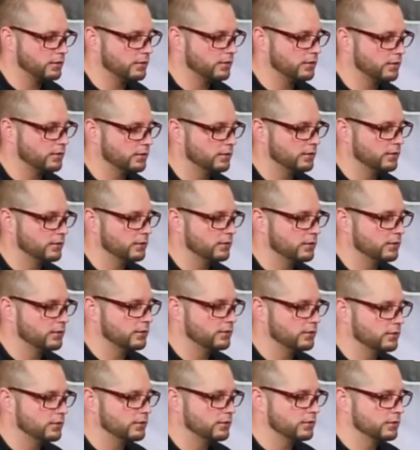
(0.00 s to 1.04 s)

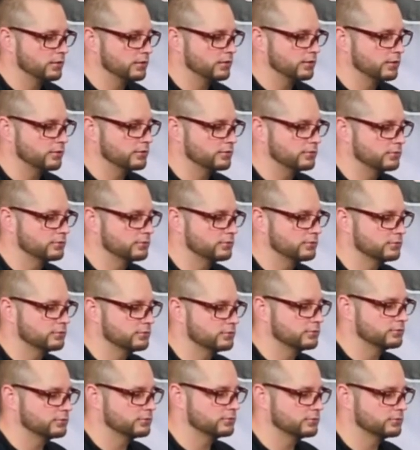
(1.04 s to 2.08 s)

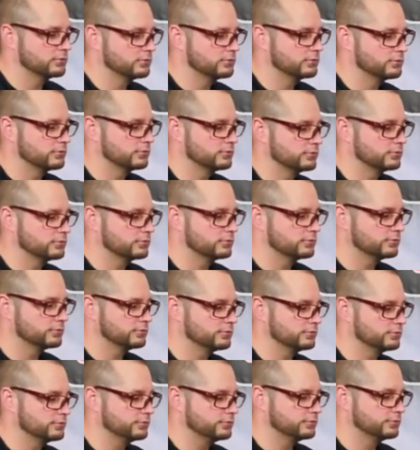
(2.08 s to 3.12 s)

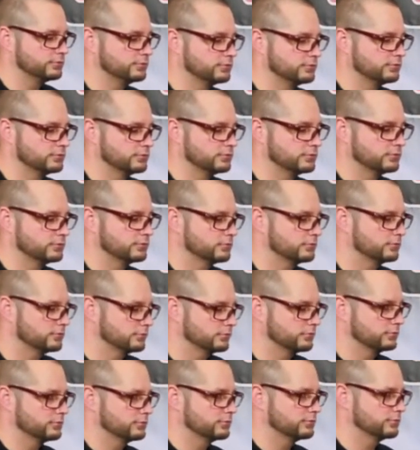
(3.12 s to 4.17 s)

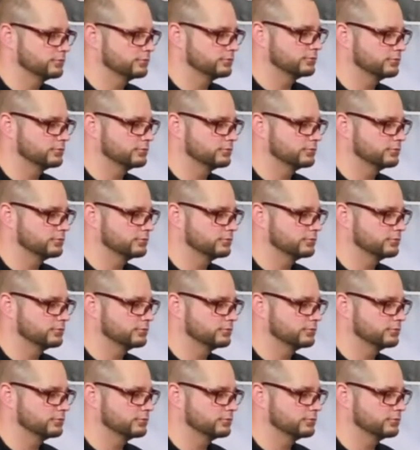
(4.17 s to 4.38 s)
(not speaking)